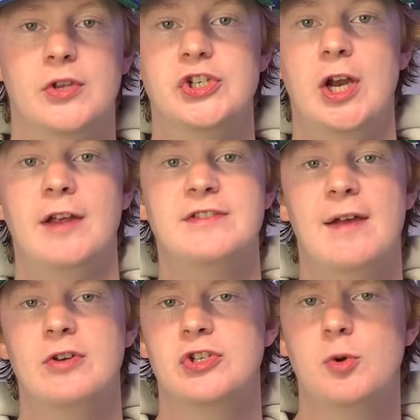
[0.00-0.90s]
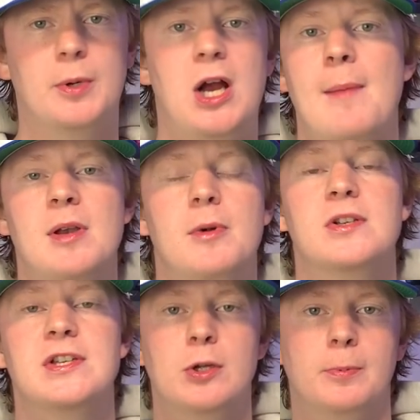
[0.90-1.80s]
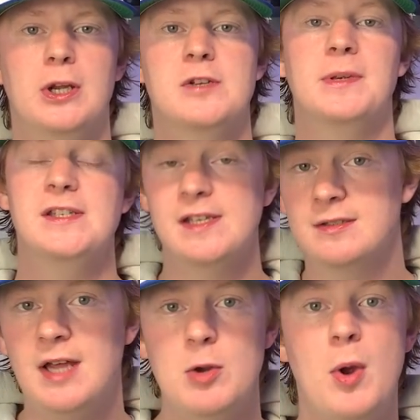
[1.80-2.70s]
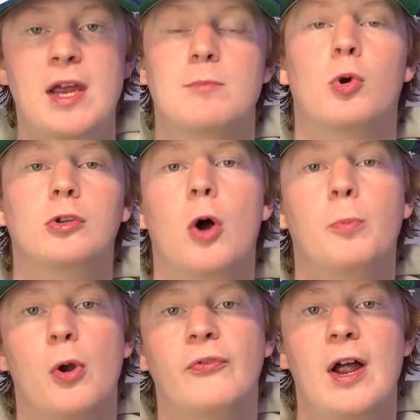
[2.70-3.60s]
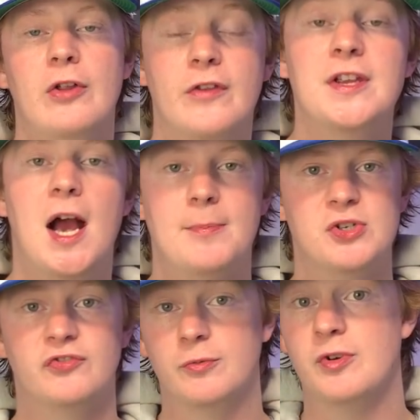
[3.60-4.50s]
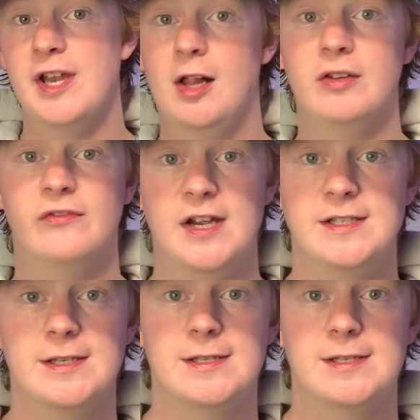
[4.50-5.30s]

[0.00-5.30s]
Schutt F7 is super common among skilled players because it's lightweight and more low profile than the options from Riddell and Visor.